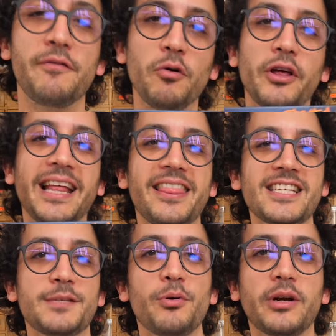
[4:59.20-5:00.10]
If you want to get
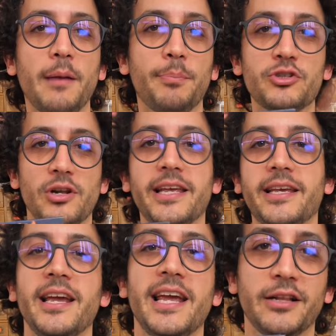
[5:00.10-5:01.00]
this book, I'll post a
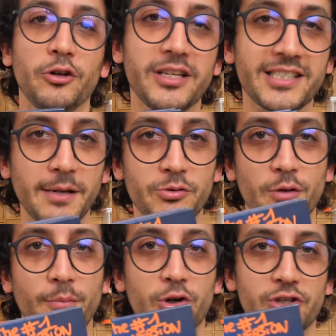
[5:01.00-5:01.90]
link in the
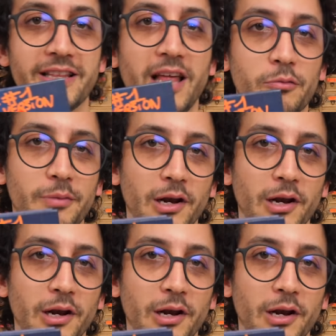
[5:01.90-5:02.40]
description box down